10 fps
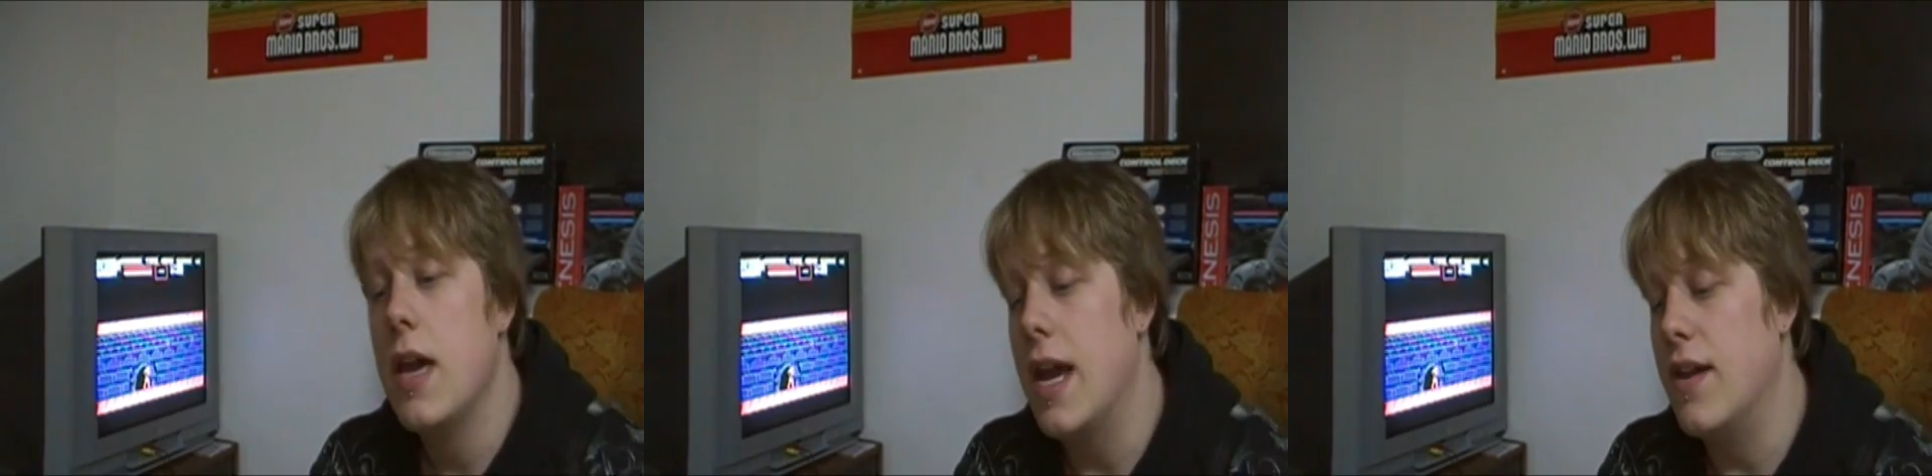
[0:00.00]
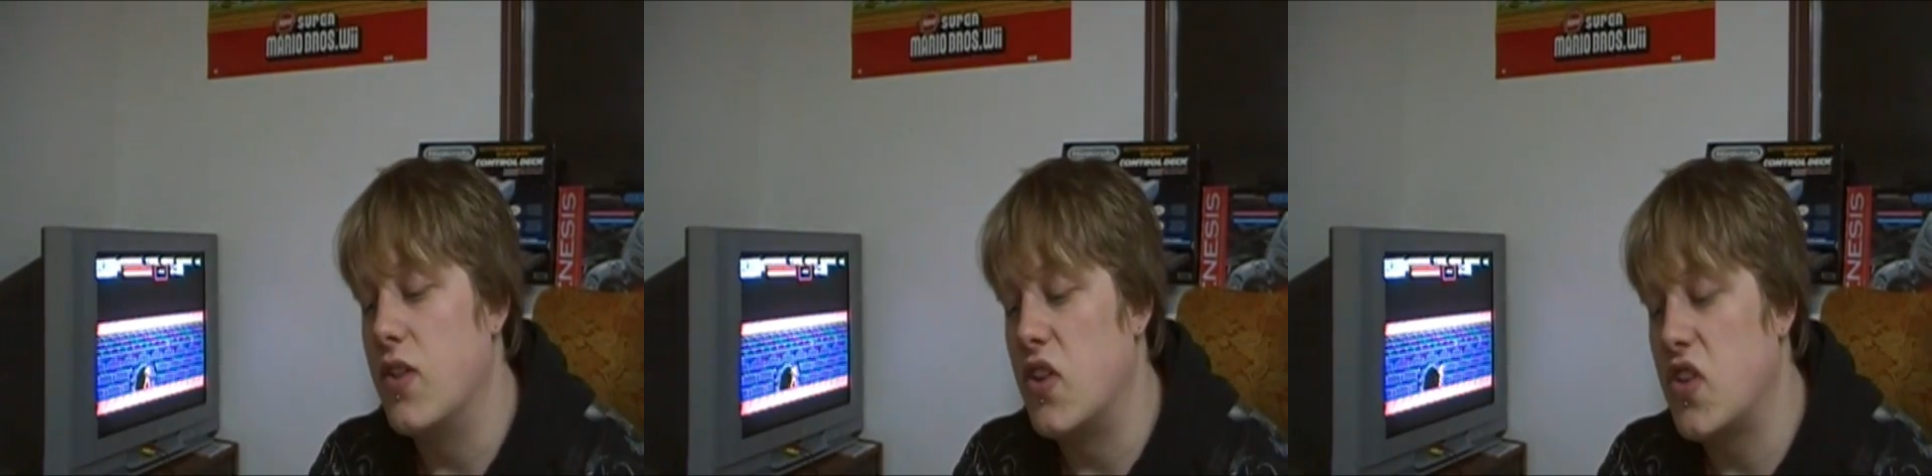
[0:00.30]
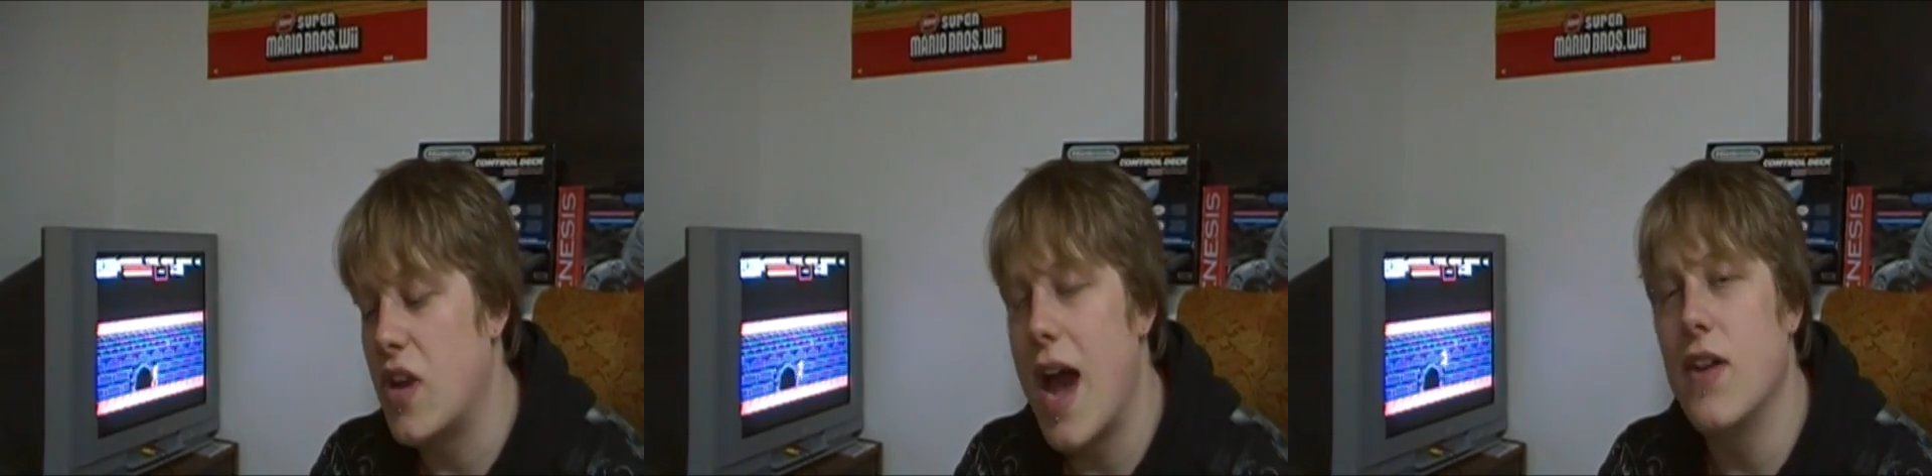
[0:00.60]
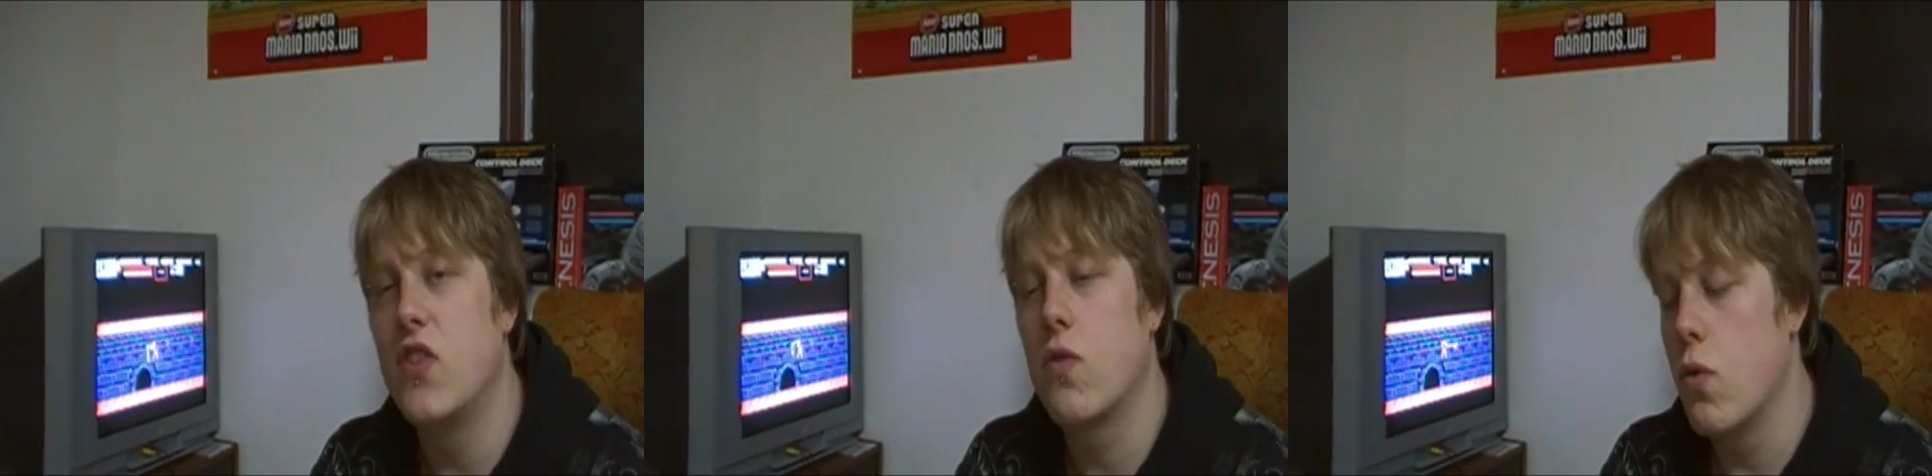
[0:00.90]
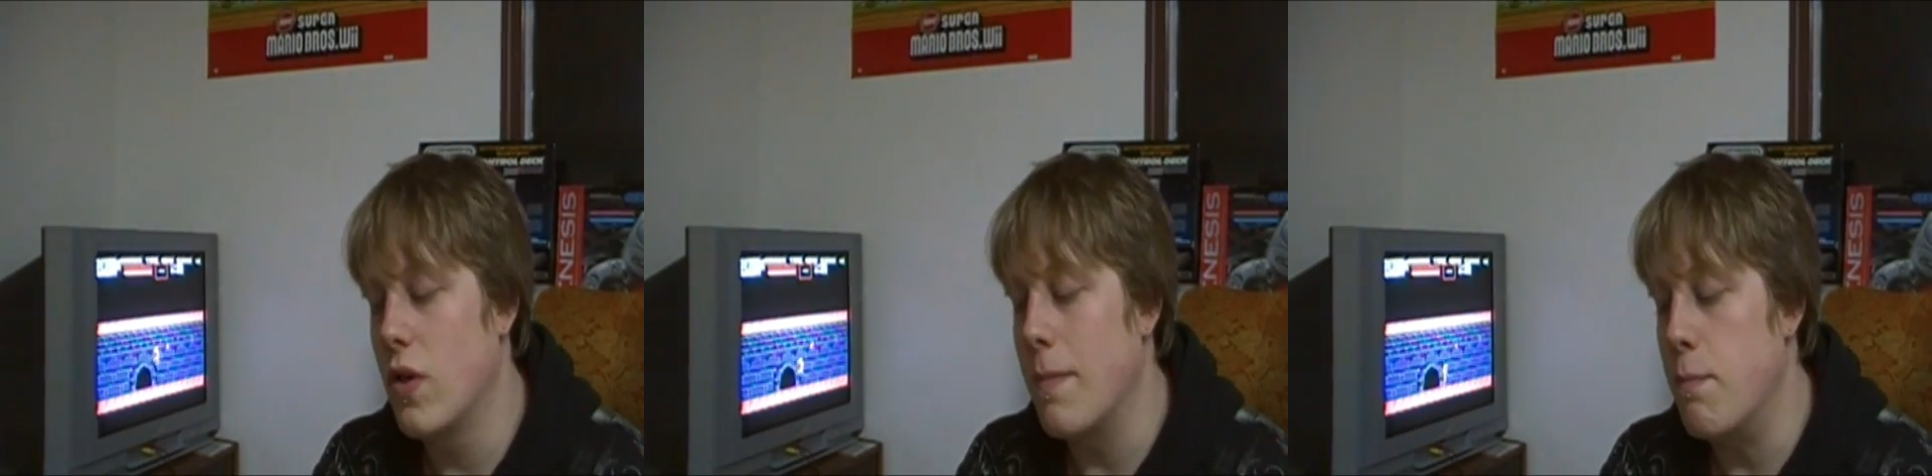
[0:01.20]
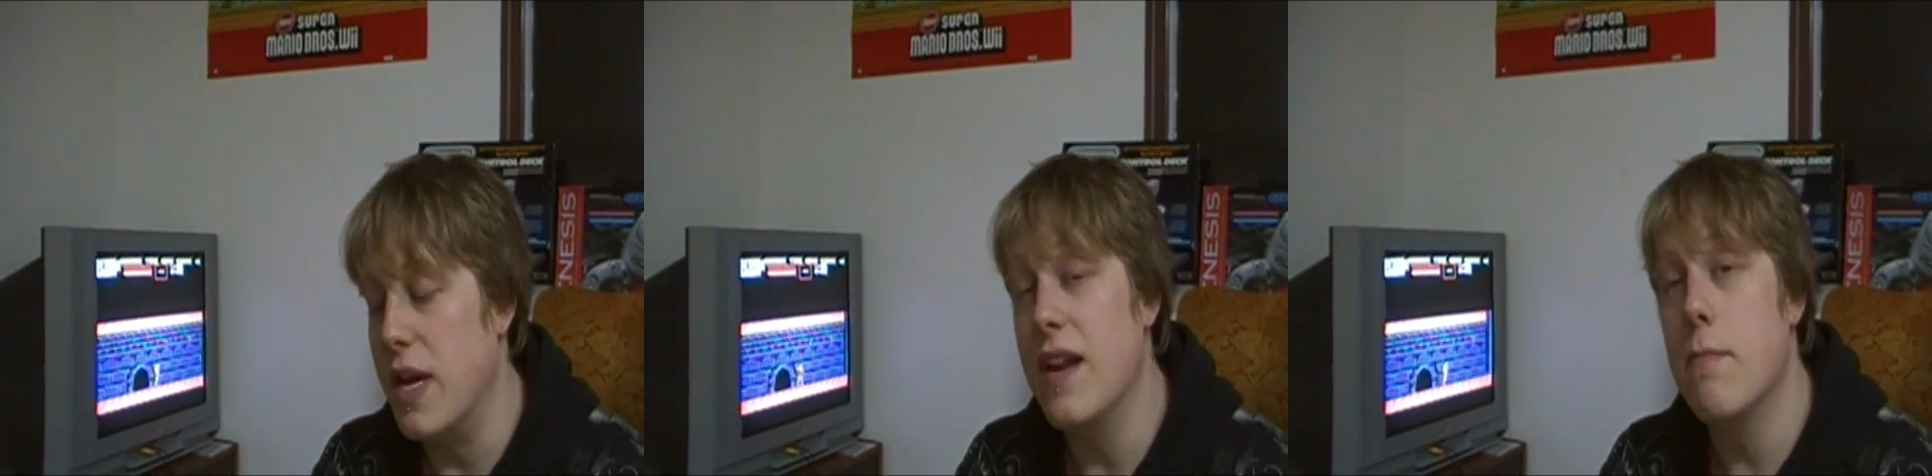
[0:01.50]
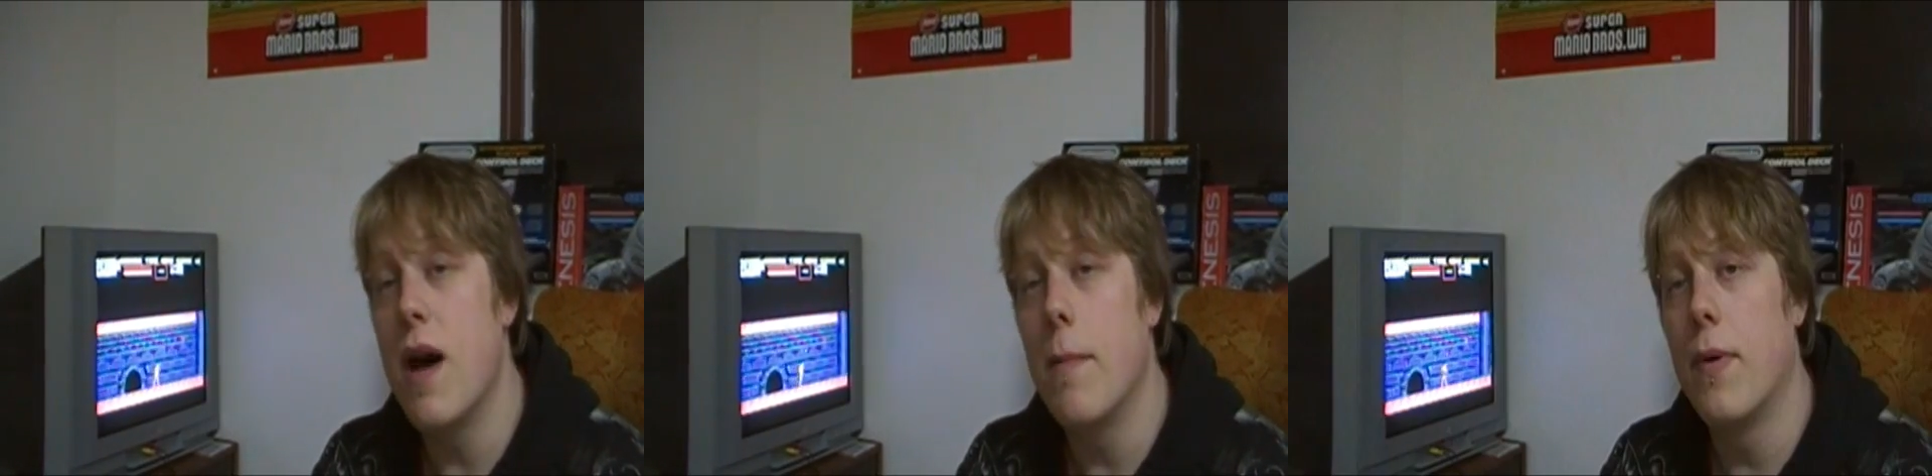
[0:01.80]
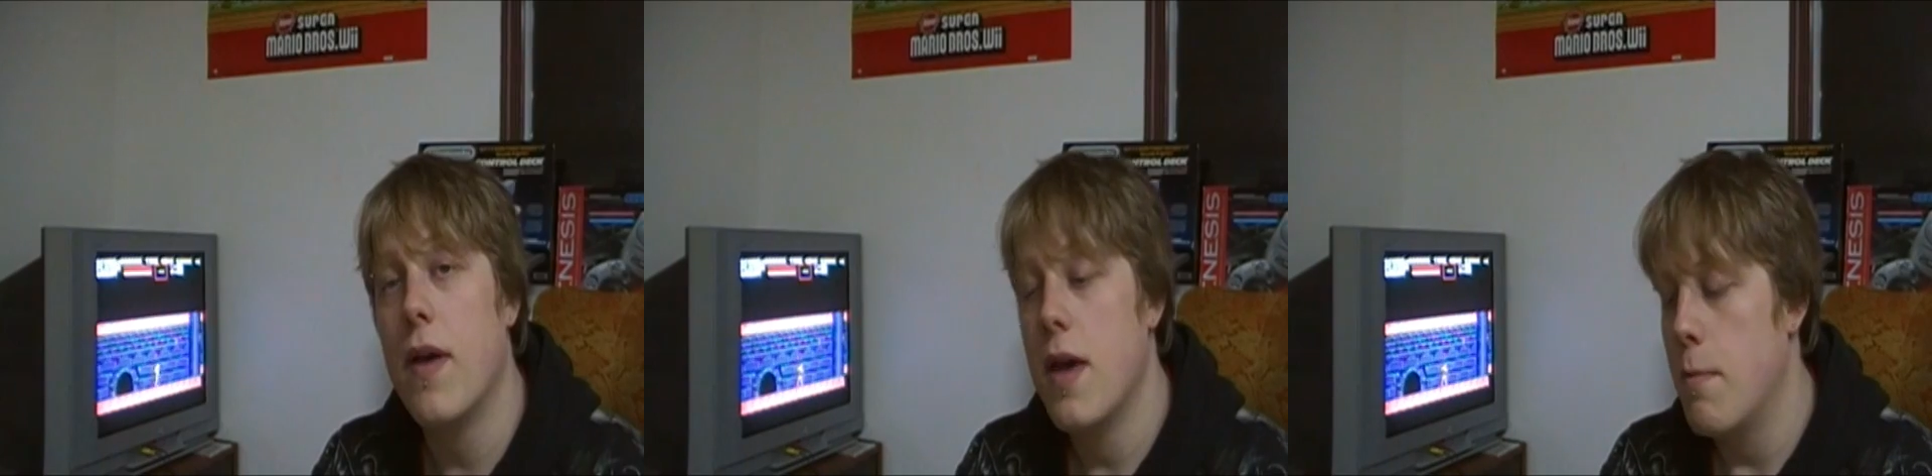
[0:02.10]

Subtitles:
It is a side-scrolling beat 'em up,